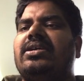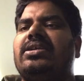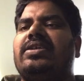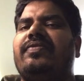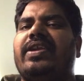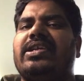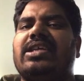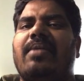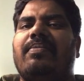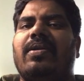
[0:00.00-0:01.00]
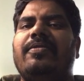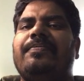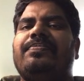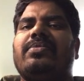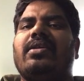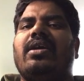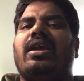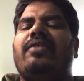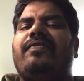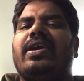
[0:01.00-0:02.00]
So for example,
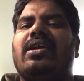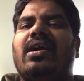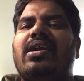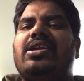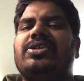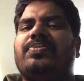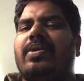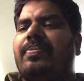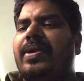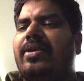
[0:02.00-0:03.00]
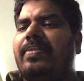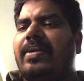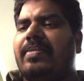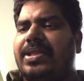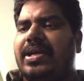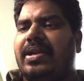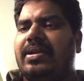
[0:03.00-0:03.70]
if a curd is prepared by a mother,